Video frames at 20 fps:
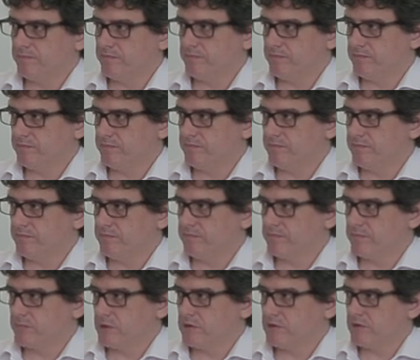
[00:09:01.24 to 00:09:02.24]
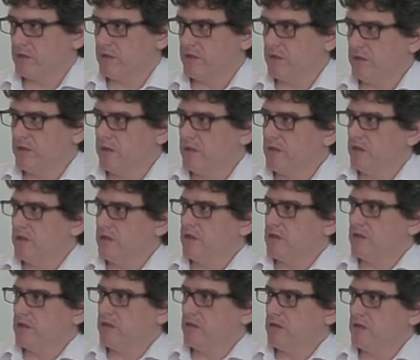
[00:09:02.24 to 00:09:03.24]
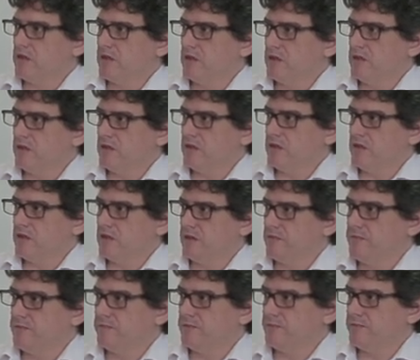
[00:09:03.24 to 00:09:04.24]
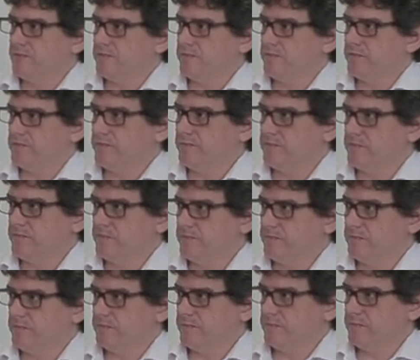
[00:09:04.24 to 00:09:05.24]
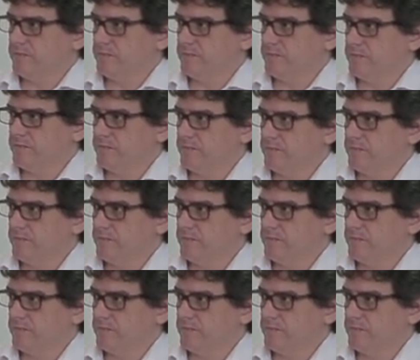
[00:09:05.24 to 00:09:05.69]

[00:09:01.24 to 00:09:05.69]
The person shown says nothing.